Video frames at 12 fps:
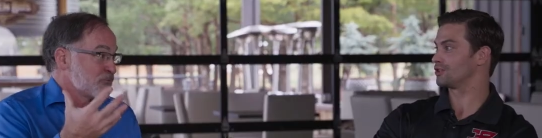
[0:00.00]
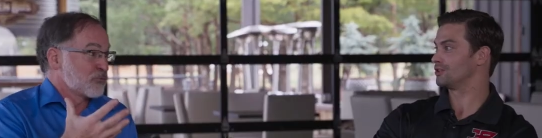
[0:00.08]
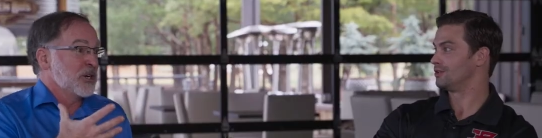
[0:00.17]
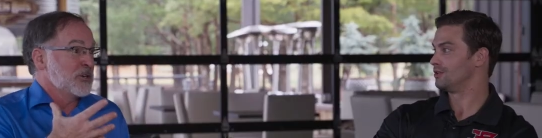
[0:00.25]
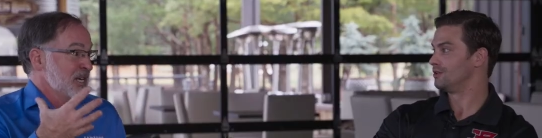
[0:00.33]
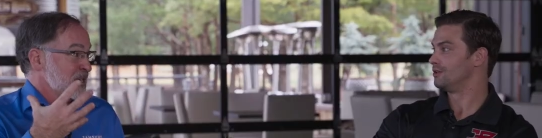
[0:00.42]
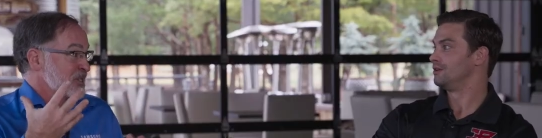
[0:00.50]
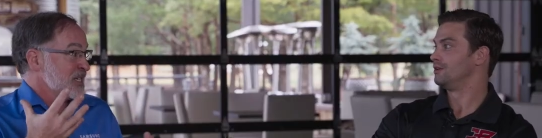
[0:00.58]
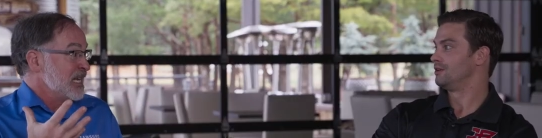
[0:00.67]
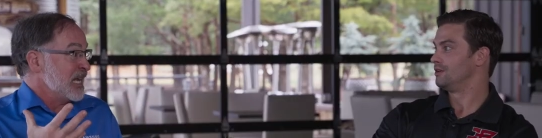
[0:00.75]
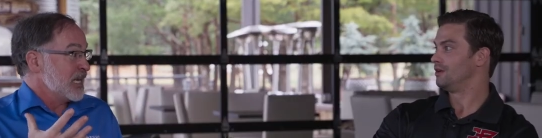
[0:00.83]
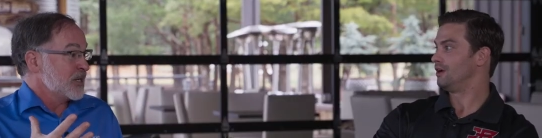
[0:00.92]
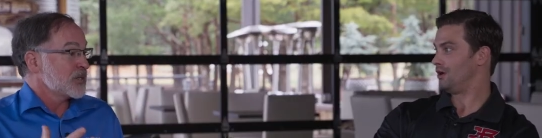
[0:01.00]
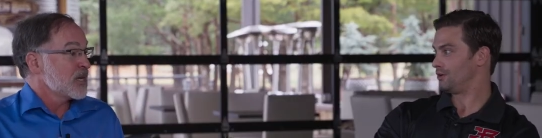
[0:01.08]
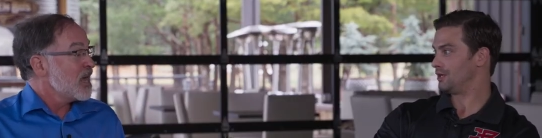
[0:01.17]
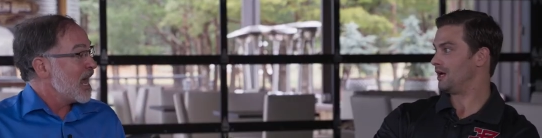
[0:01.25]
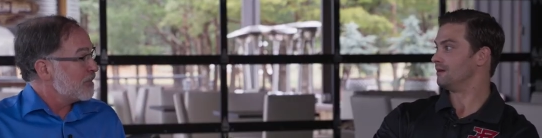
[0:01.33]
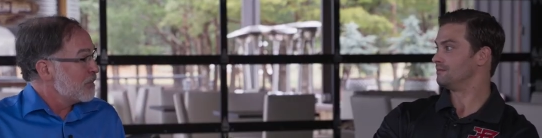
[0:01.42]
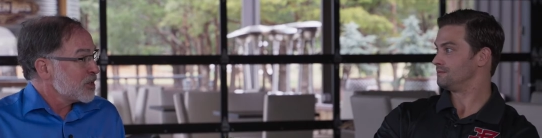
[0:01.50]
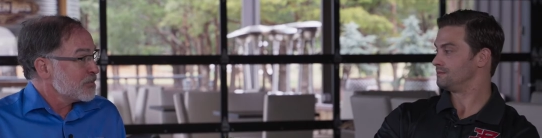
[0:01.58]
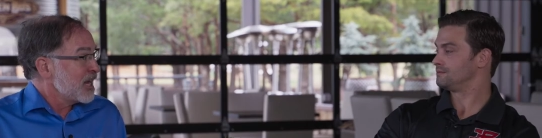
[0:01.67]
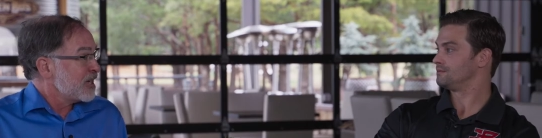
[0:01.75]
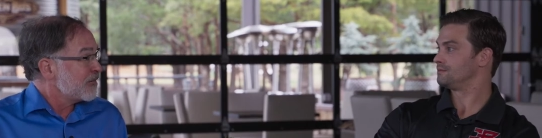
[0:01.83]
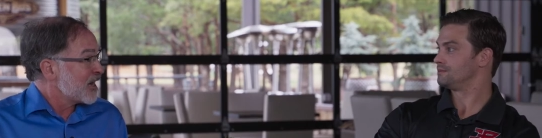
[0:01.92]
Speaker 1: really is neat, oh, yeah. and most
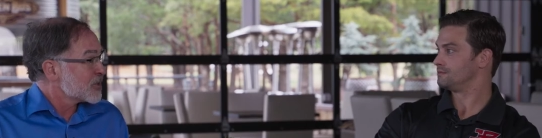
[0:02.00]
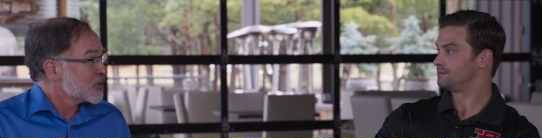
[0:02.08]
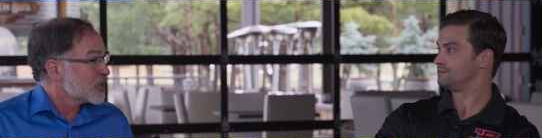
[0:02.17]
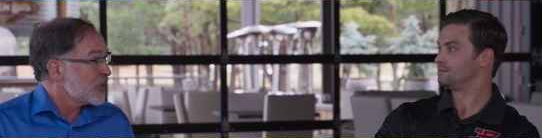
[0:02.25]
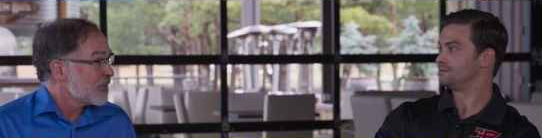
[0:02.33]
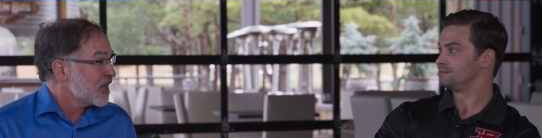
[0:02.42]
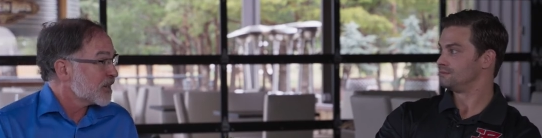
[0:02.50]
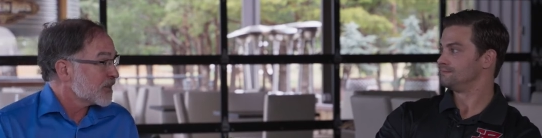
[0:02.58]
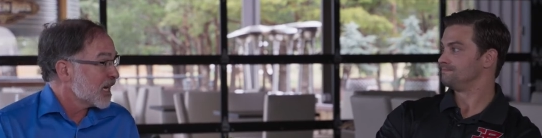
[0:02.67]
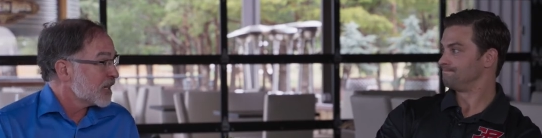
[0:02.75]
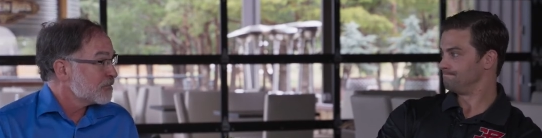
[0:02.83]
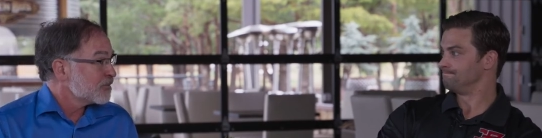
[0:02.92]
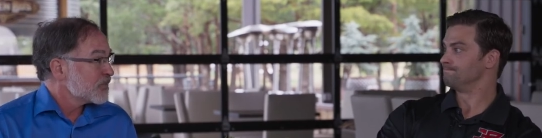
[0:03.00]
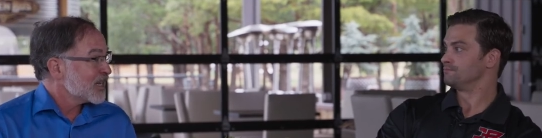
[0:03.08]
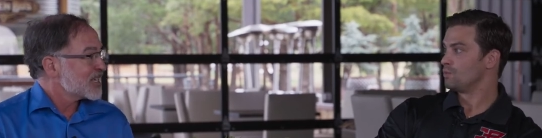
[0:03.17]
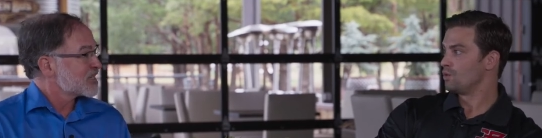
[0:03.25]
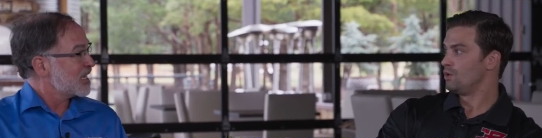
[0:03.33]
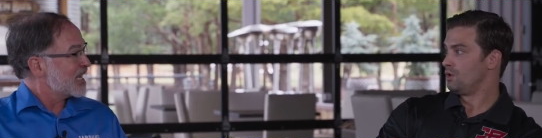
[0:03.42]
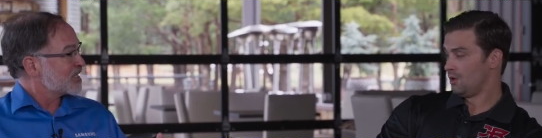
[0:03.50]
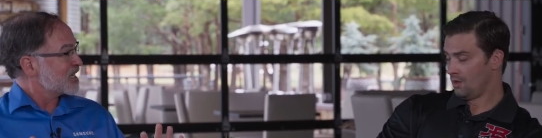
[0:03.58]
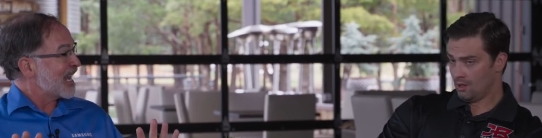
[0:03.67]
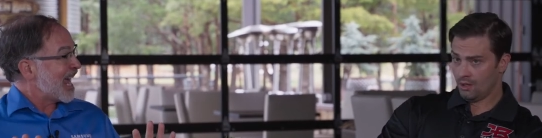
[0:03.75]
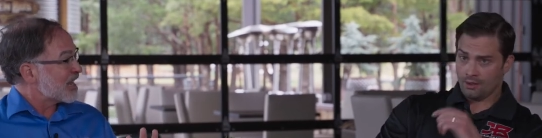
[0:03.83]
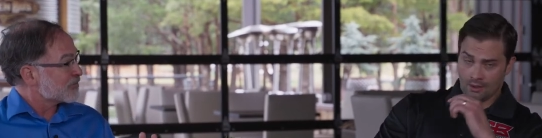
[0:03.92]
manufacturers don't think of that. Mm -hmm. That's that's
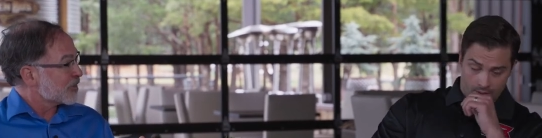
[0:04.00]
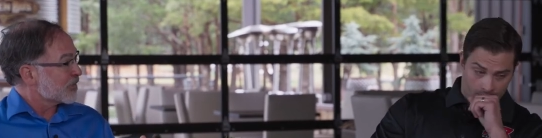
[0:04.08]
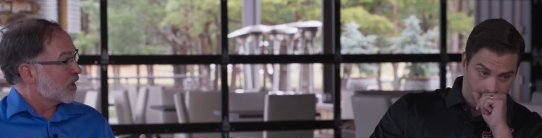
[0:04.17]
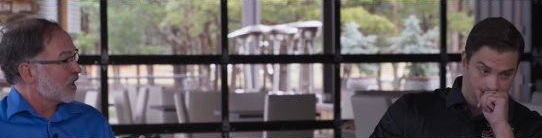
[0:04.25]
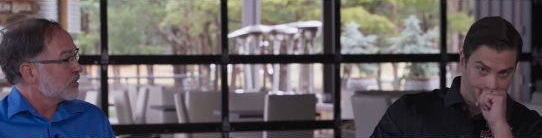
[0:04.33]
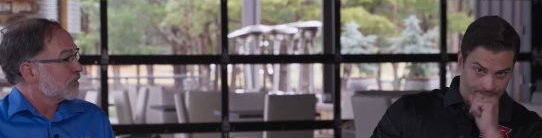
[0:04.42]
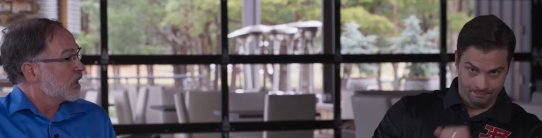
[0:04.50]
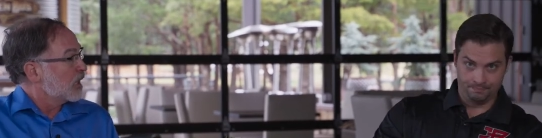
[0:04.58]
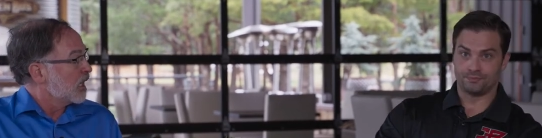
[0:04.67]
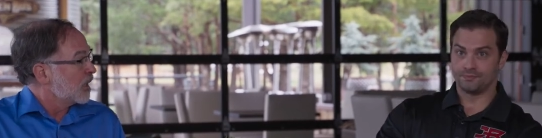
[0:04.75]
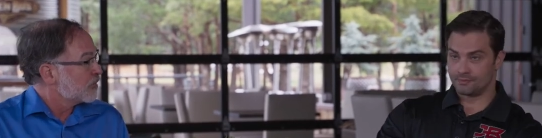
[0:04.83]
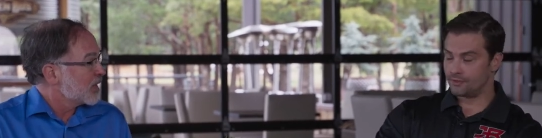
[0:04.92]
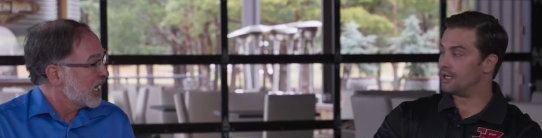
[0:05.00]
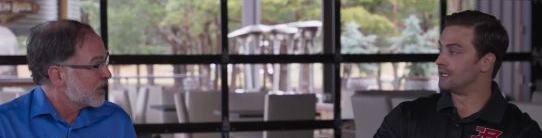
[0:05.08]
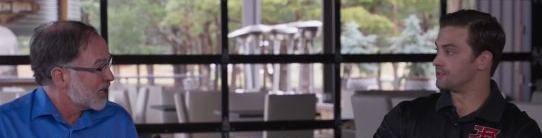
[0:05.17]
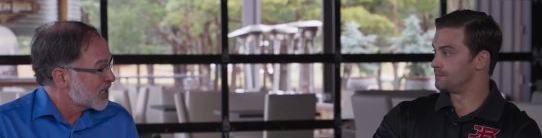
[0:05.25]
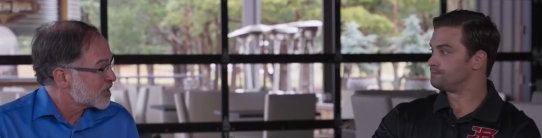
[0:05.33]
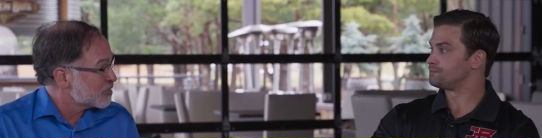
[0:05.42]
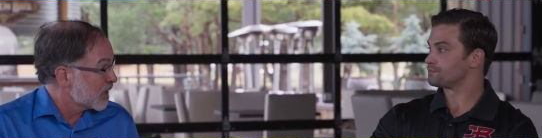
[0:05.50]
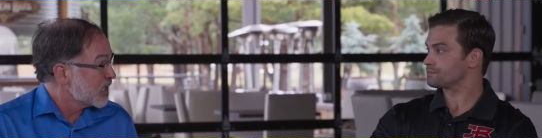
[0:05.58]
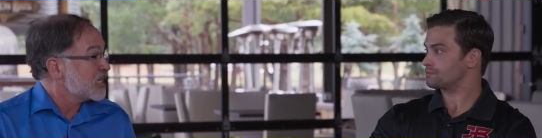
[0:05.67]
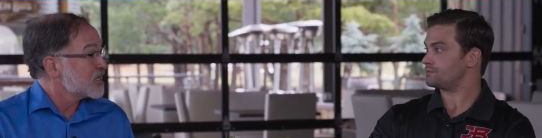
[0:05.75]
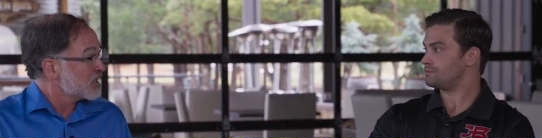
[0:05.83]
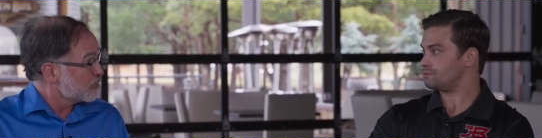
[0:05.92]
an afterthought, um, and that's but
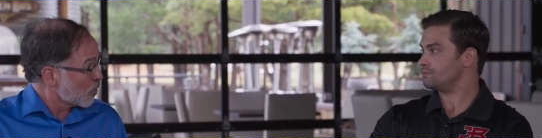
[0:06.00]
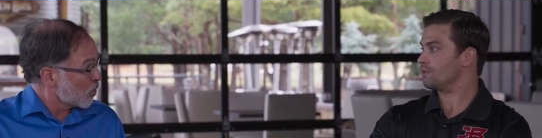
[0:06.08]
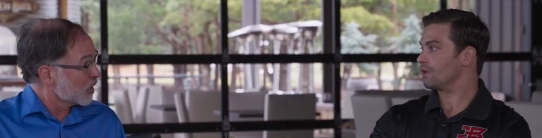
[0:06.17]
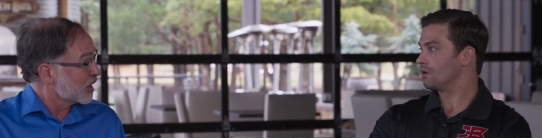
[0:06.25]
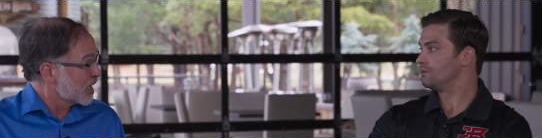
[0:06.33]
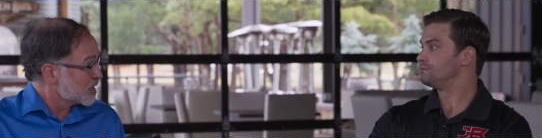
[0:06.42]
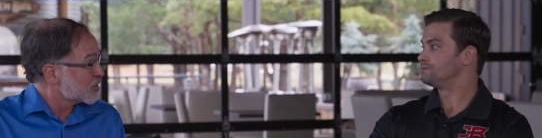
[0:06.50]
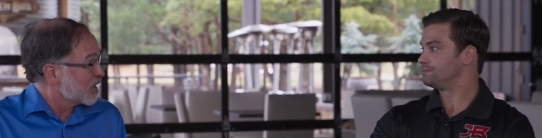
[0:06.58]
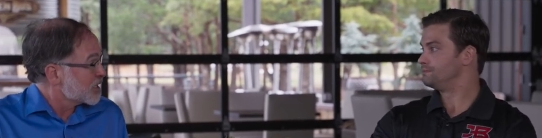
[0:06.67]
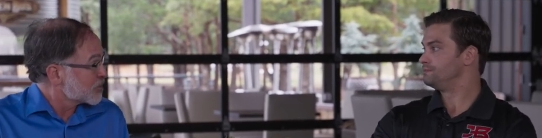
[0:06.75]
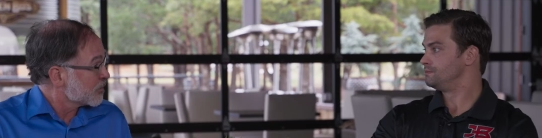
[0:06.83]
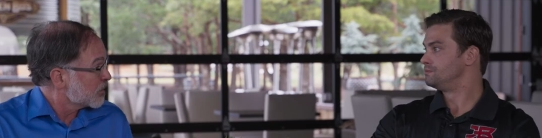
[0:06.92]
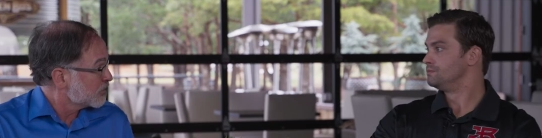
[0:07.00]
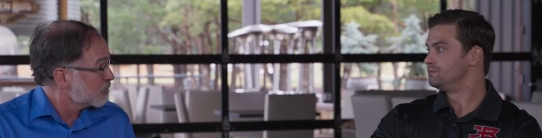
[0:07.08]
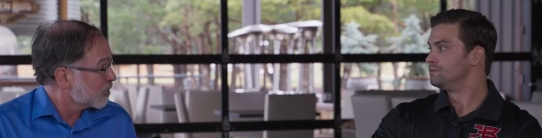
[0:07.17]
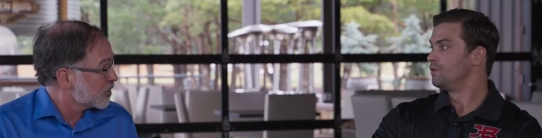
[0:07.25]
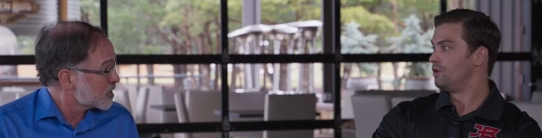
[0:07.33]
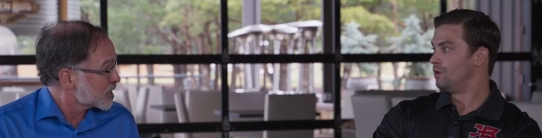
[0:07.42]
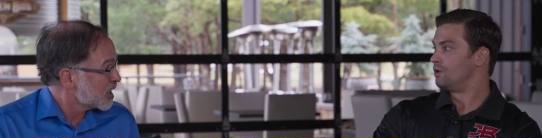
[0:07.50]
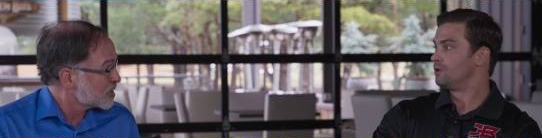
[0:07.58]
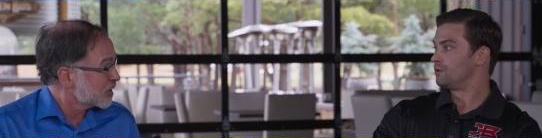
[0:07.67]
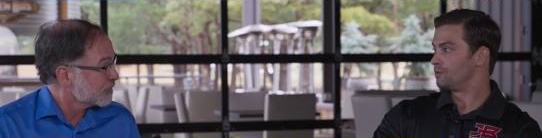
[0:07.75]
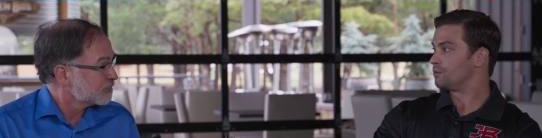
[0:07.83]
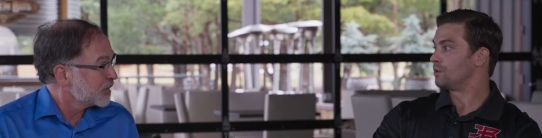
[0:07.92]
it is important as as we're we're
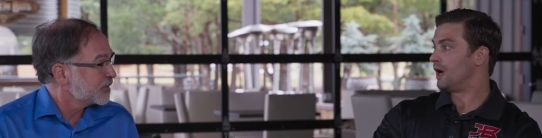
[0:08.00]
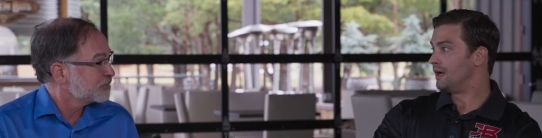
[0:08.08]
discussing. Right.